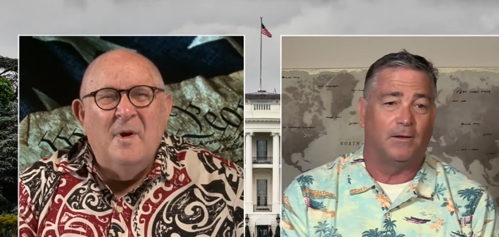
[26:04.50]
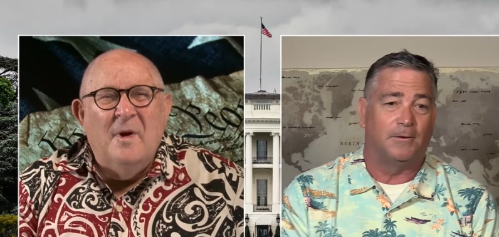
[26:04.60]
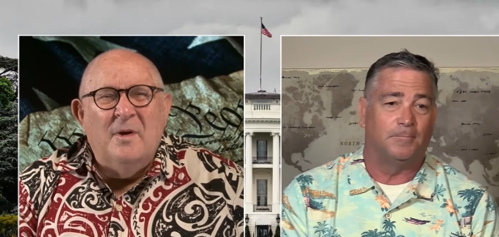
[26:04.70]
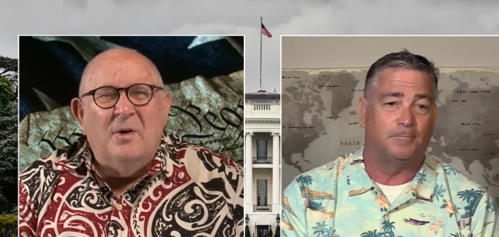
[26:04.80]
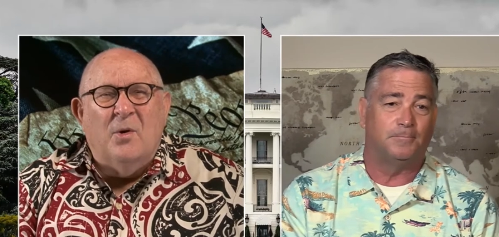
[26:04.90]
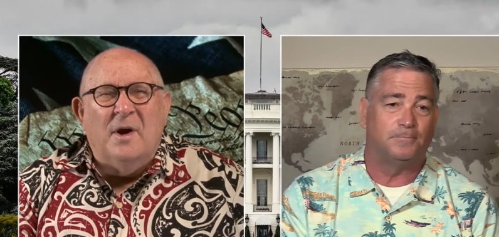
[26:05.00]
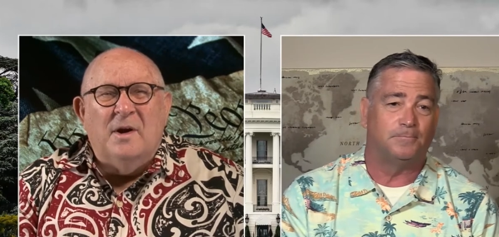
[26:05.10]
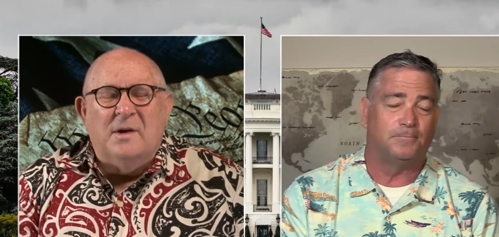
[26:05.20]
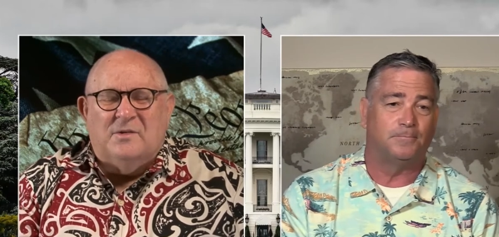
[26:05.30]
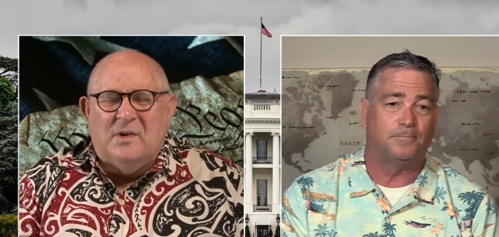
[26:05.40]
Speaker 1: You know, I
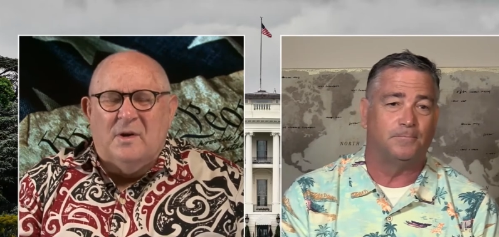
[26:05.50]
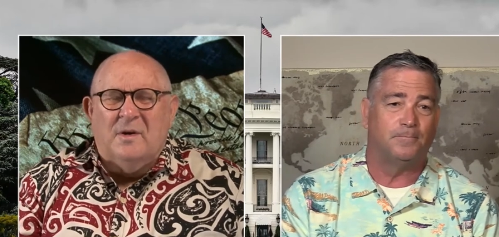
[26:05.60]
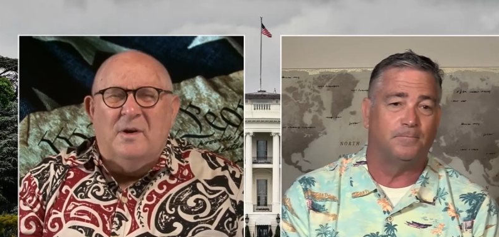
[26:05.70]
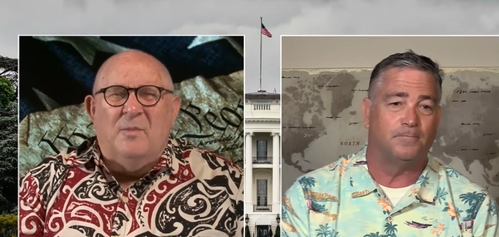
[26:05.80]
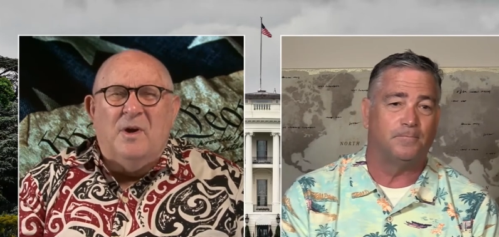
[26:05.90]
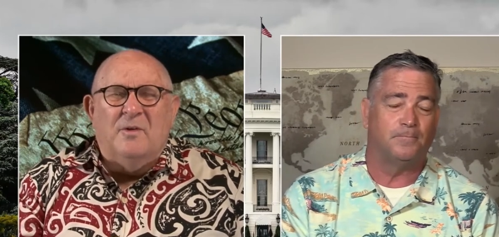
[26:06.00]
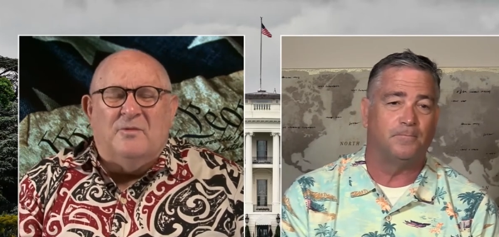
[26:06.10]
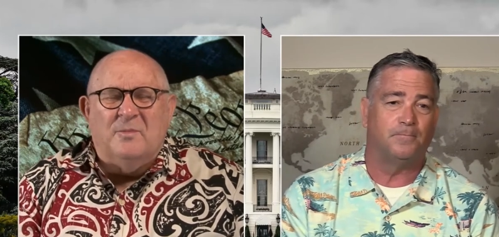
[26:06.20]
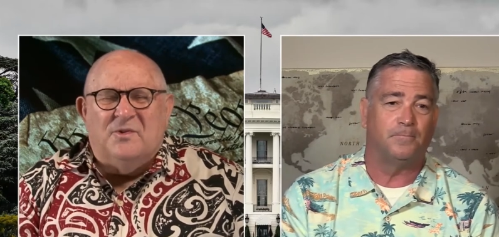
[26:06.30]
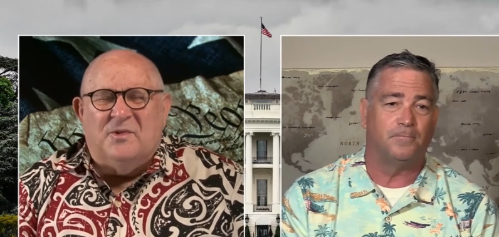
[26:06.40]
get uh, email
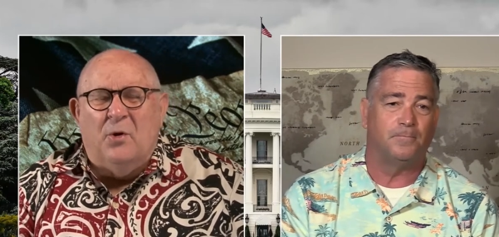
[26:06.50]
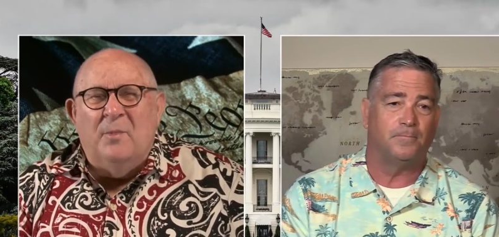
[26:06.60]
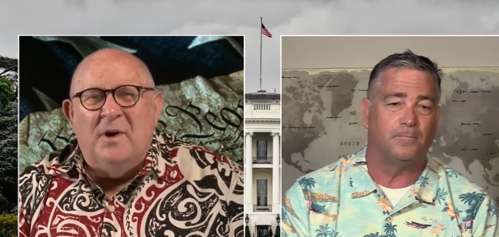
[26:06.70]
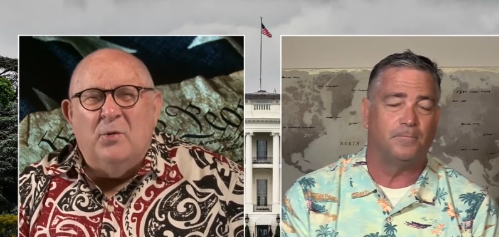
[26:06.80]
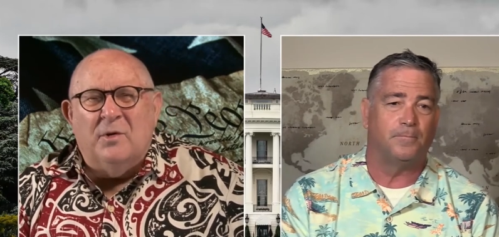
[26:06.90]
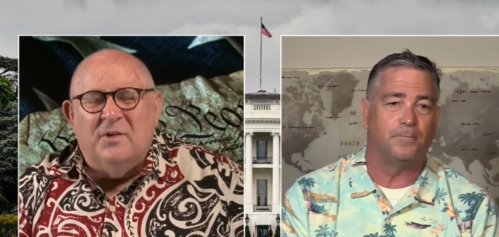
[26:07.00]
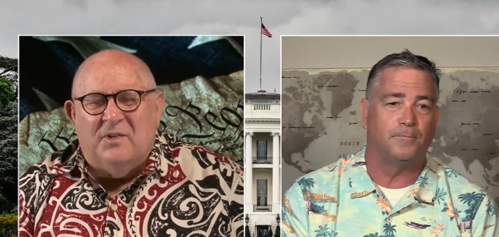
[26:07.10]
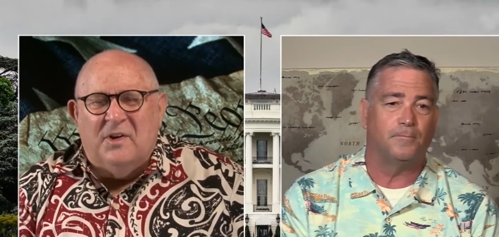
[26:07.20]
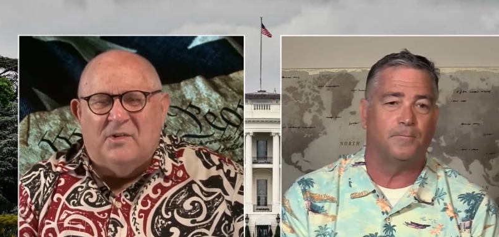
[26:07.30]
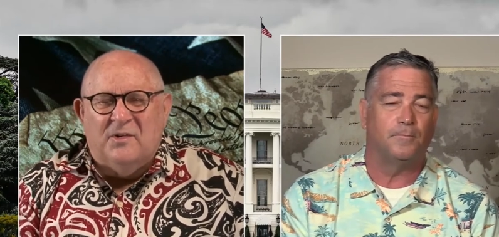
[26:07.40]
from so many
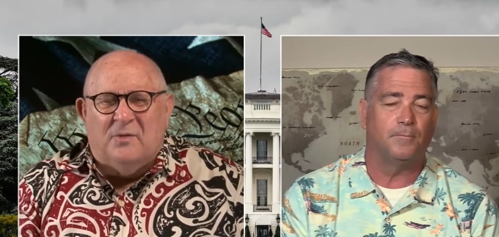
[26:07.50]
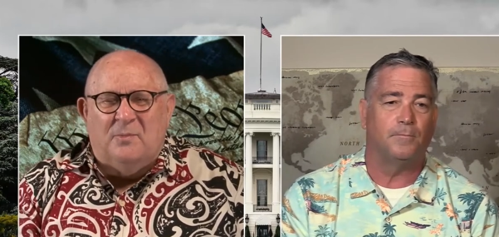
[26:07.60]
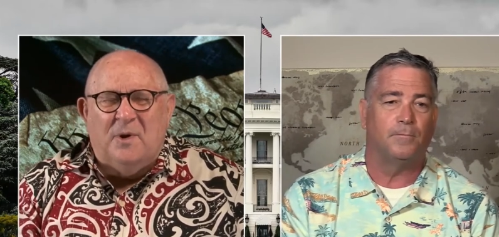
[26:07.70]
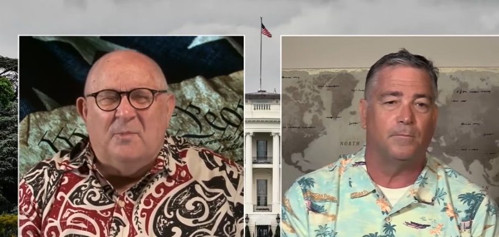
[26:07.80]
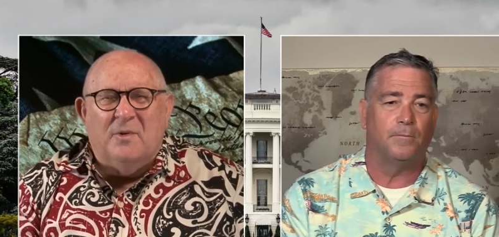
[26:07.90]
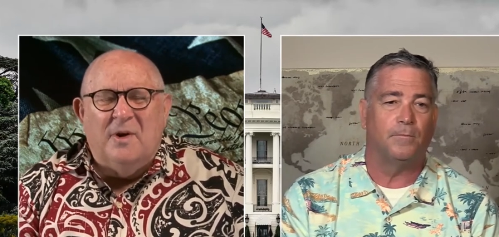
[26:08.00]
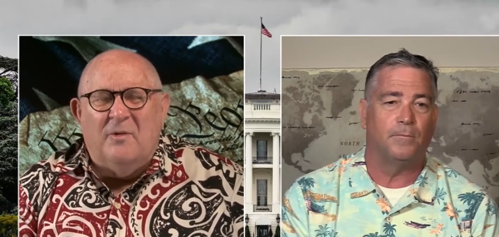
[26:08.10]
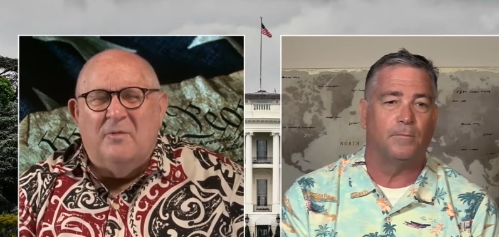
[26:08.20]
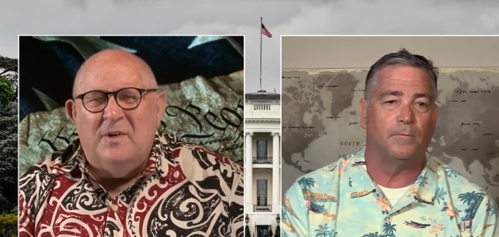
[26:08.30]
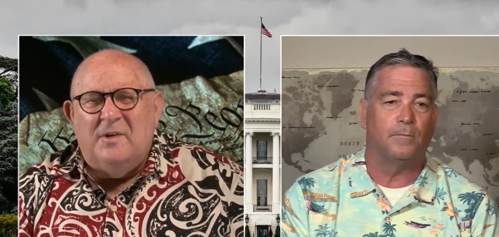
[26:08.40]
organizations and people
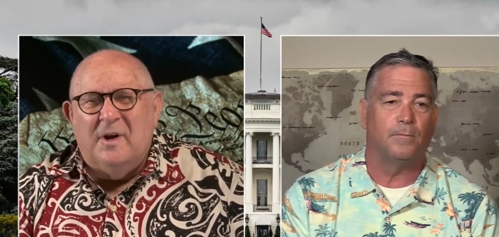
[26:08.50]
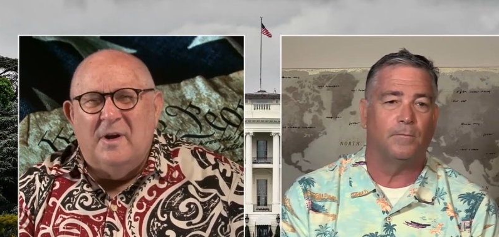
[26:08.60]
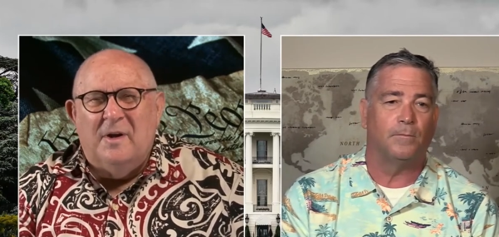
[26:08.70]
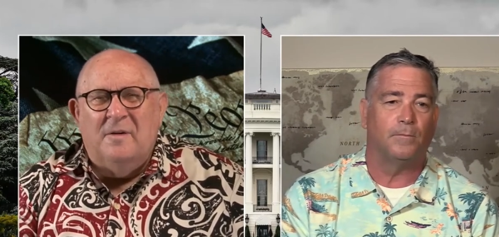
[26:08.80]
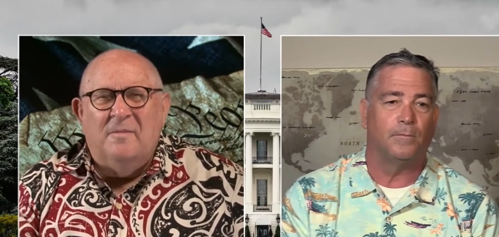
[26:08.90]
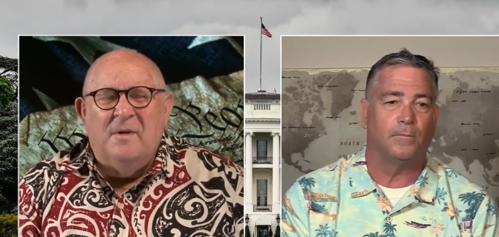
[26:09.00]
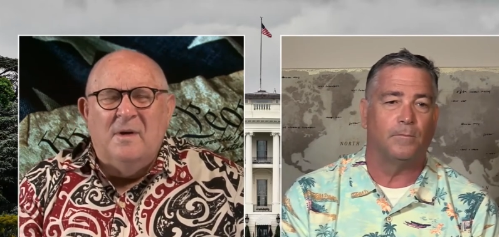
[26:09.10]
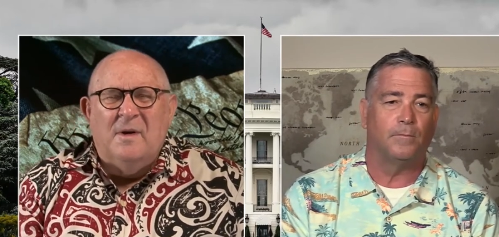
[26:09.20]
every day,